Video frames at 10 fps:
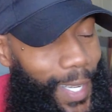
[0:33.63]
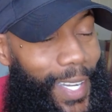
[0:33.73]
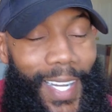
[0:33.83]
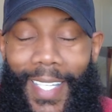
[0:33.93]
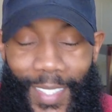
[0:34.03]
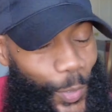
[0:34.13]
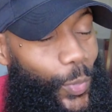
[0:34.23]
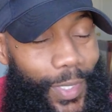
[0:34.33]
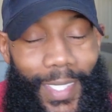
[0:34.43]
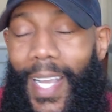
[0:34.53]
I do
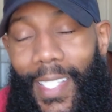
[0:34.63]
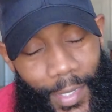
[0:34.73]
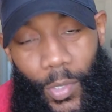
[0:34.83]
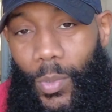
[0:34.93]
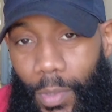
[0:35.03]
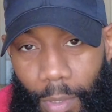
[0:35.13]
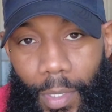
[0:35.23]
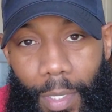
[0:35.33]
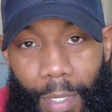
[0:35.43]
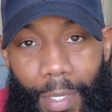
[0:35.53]
not know.
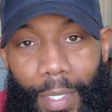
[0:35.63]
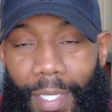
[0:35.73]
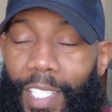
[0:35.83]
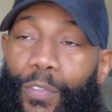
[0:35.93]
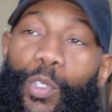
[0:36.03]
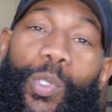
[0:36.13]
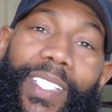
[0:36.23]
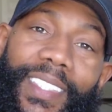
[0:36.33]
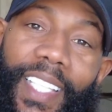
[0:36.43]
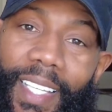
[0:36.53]
If you
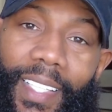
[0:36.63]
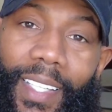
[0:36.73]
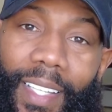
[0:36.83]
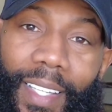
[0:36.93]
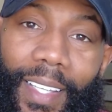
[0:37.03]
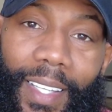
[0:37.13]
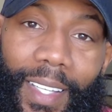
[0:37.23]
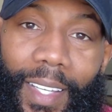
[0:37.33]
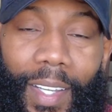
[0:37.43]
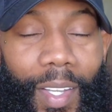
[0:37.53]
can see,
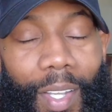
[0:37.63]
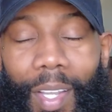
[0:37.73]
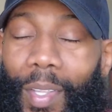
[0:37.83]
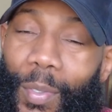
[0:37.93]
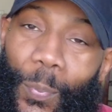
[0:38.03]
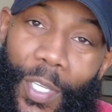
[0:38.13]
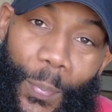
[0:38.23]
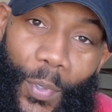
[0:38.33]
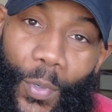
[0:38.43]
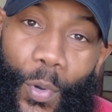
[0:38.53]
other
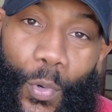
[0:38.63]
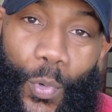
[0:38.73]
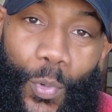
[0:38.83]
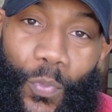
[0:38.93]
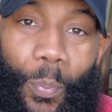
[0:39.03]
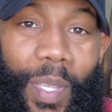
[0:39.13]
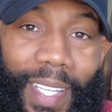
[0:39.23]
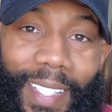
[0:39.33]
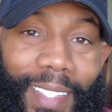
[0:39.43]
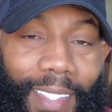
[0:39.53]
people who've
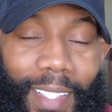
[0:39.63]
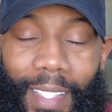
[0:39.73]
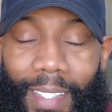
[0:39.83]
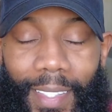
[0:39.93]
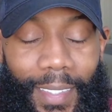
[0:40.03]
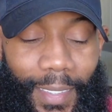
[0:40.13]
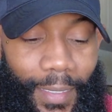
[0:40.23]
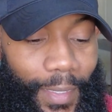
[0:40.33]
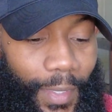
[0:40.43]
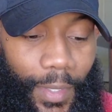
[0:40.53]
been,
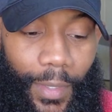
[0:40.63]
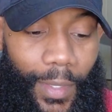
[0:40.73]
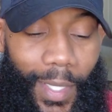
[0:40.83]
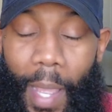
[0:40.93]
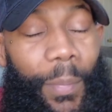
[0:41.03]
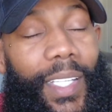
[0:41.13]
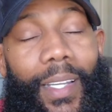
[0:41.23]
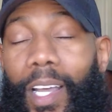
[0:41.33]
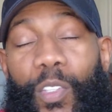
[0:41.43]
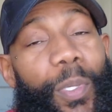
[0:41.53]

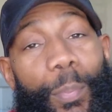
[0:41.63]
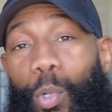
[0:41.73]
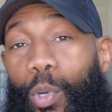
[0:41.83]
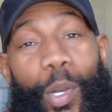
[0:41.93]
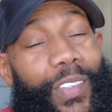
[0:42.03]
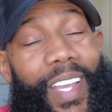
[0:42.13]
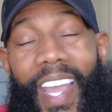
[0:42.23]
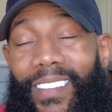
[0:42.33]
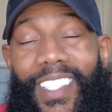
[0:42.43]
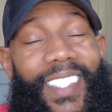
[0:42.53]
other people who don't even
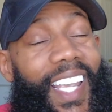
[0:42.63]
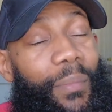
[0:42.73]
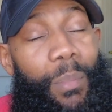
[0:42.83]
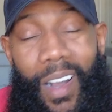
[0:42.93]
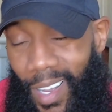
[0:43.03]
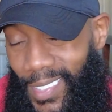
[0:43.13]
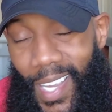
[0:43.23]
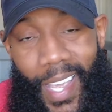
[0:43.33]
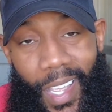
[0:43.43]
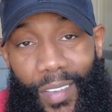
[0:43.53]
have the same mods I
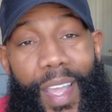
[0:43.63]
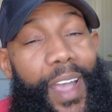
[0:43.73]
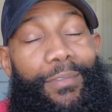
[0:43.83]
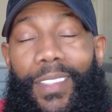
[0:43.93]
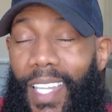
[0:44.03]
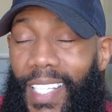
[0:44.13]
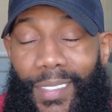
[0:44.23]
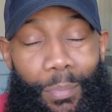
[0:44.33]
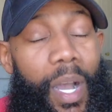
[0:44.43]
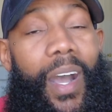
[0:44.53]
have less
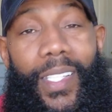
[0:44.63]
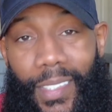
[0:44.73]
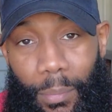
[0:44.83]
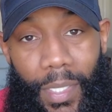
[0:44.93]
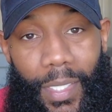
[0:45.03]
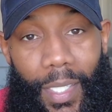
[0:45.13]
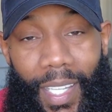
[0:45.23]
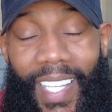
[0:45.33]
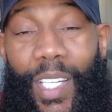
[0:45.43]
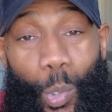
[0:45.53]
mods than me.
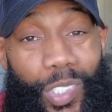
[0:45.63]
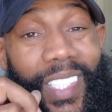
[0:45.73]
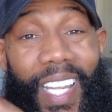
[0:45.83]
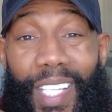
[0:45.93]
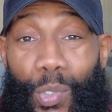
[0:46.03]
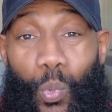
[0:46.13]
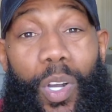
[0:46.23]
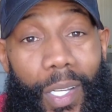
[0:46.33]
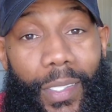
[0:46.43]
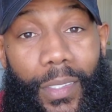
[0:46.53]
And on stage
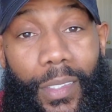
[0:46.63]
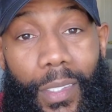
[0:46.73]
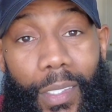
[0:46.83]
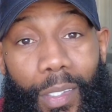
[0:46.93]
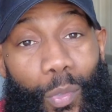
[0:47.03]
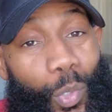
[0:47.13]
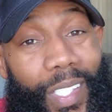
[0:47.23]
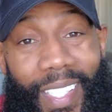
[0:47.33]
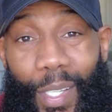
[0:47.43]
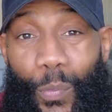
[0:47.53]
one,
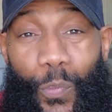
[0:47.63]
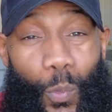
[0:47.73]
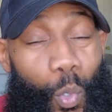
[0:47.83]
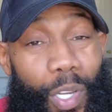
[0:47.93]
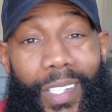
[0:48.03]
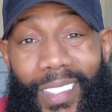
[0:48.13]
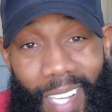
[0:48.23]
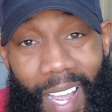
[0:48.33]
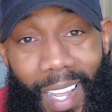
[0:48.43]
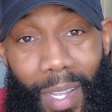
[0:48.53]
running a quicker
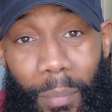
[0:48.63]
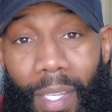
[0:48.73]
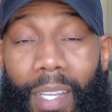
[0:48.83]
time